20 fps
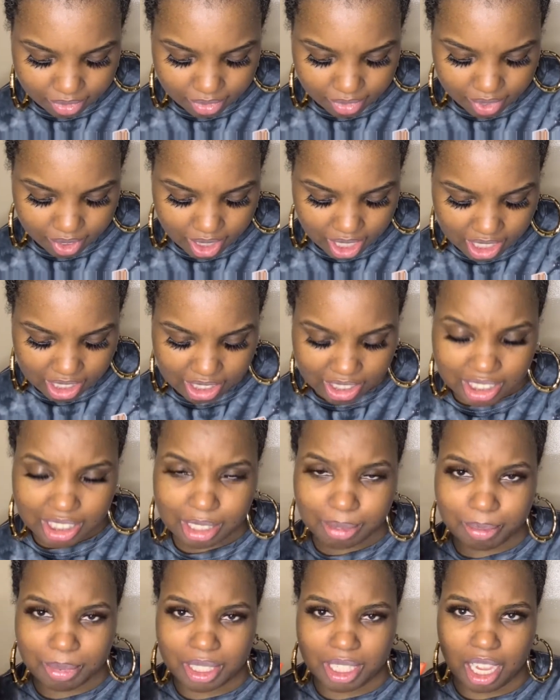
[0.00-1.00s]
They just sent
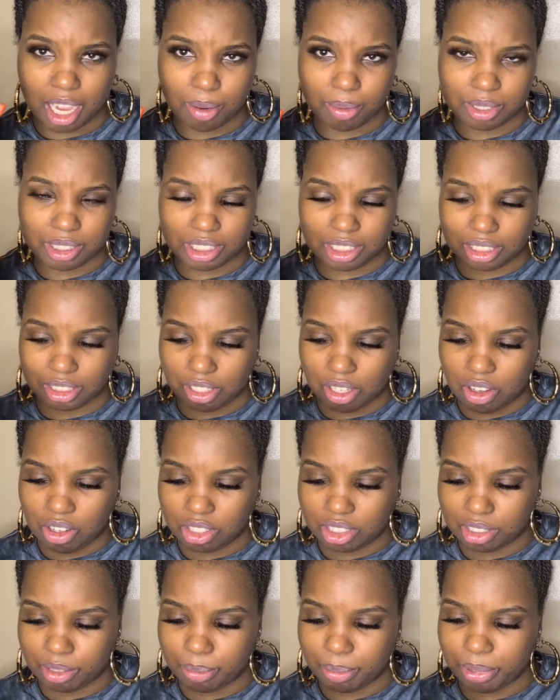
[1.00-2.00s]
me, I went to
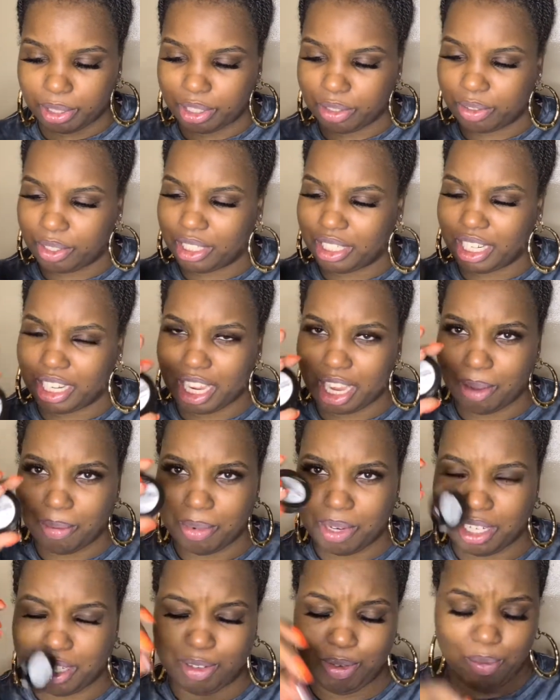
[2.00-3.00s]
Ulta Beauty, and they gave me
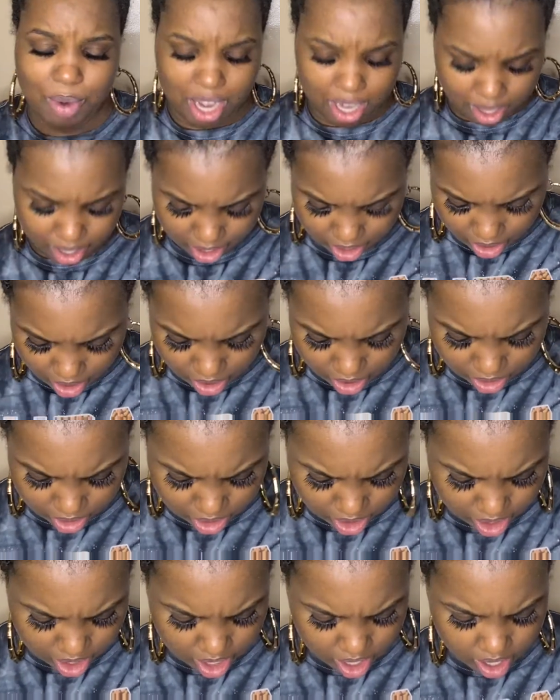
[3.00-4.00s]
the white,
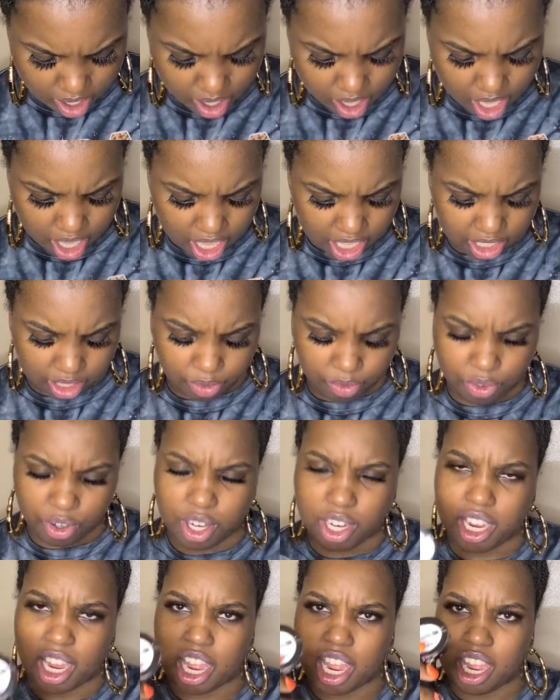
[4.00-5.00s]
it's a free
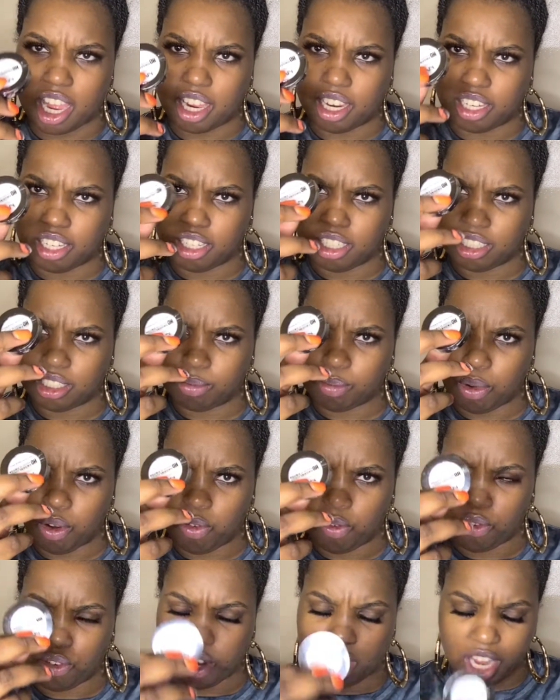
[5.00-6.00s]
kind, the small
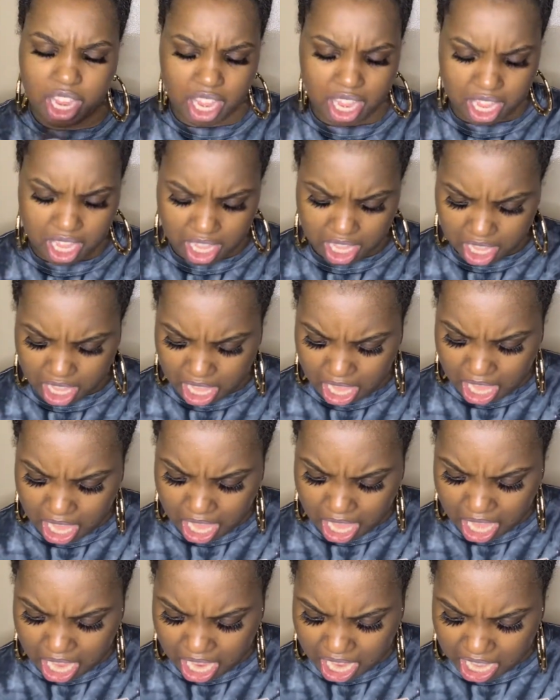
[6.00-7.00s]
free kind.
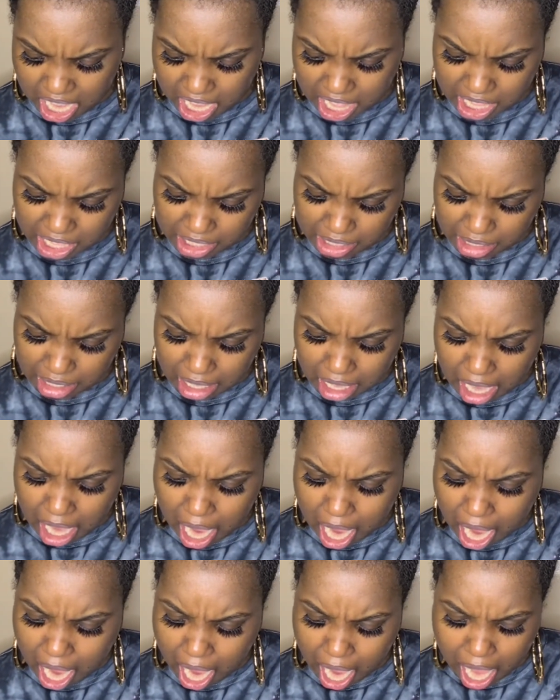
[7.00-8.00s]
And
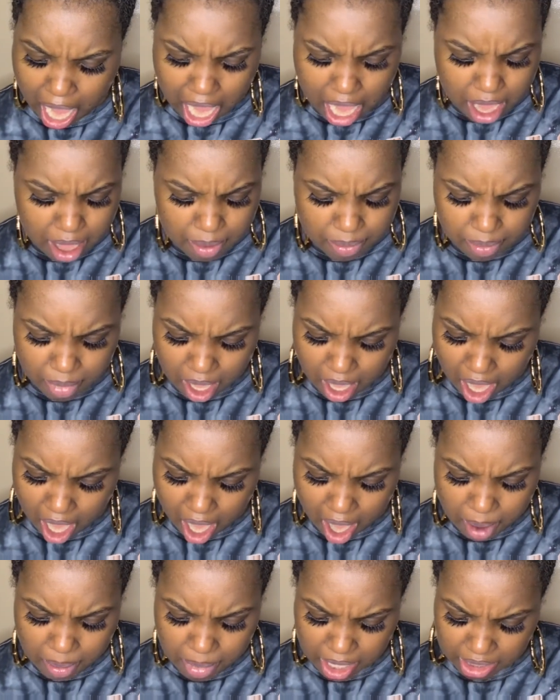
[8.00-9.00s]
I
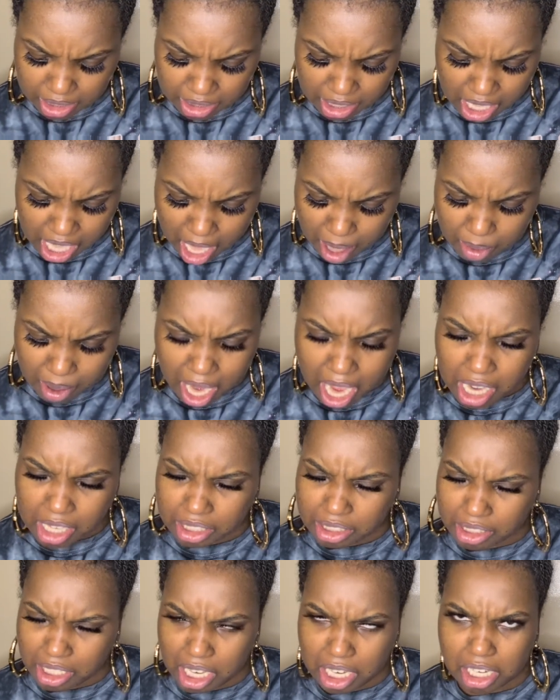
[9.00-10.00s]
must say, I'm kind of
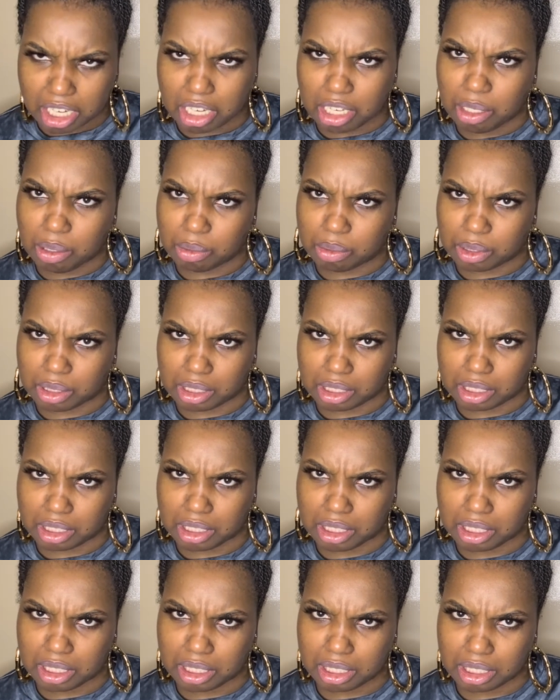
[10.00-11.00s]
scared to use it.
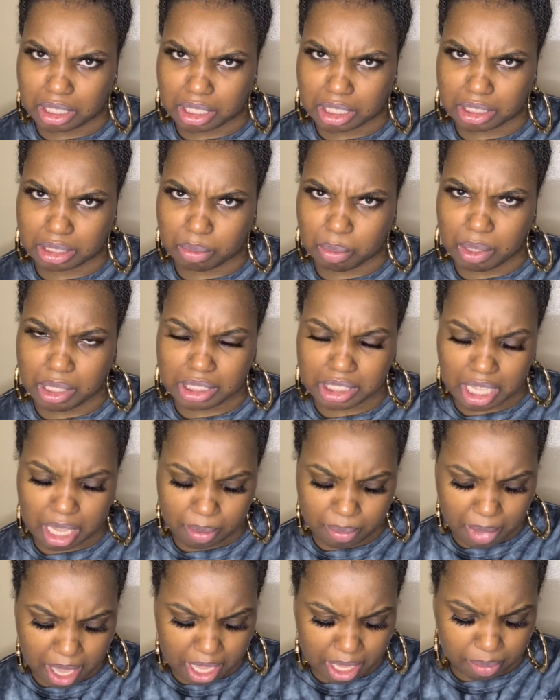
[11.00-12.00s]
Because one
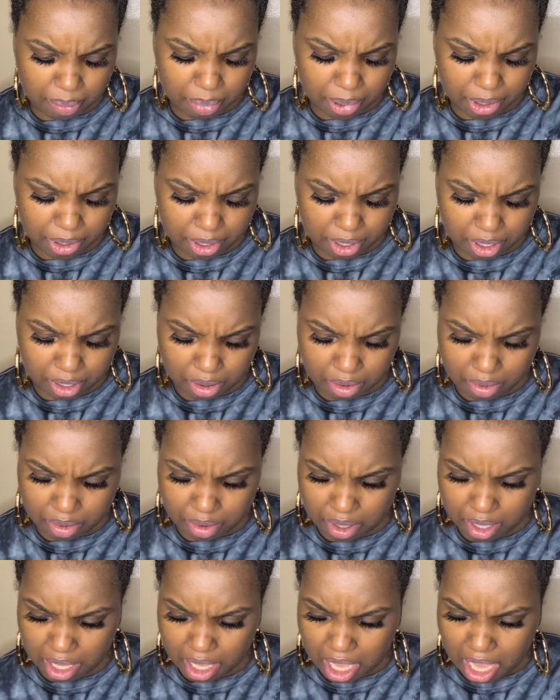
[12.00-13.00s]
time I put it
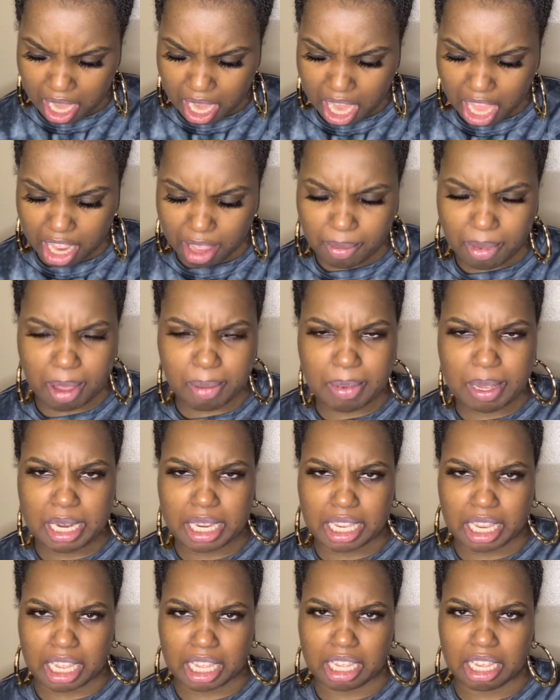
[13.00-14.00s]
on, it made me look
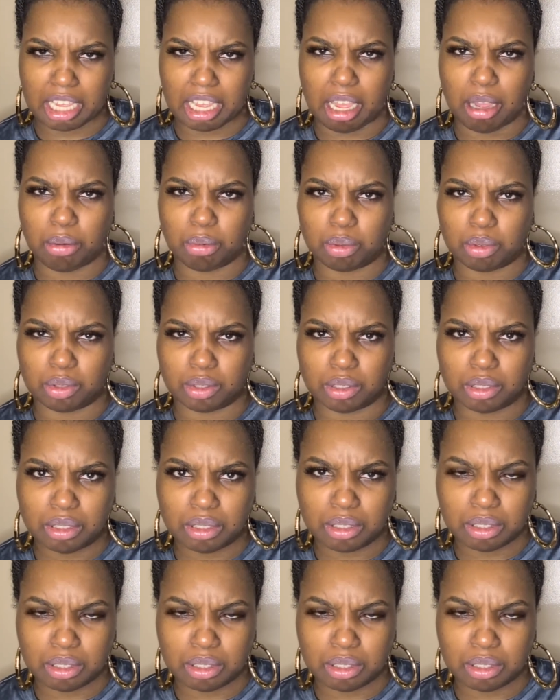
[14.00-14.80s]
like a ghost.